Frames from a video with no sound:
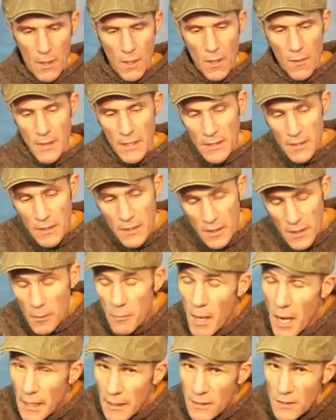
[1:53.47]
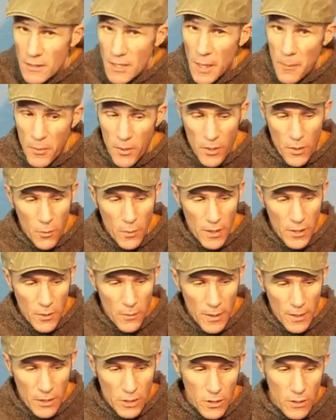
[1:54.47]
They did get the pockets tapered in the right
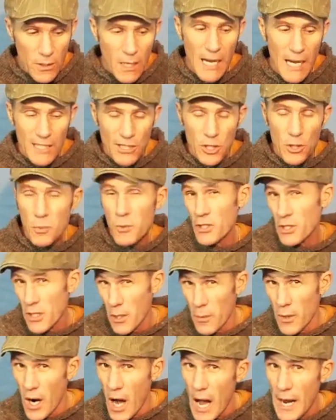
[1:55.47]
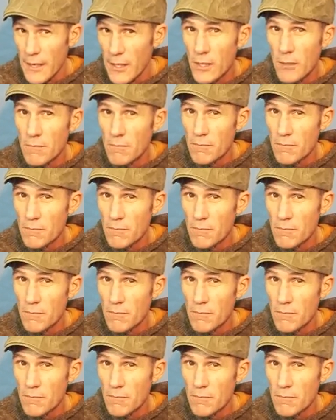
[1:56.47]
direction. I just wish they were higher.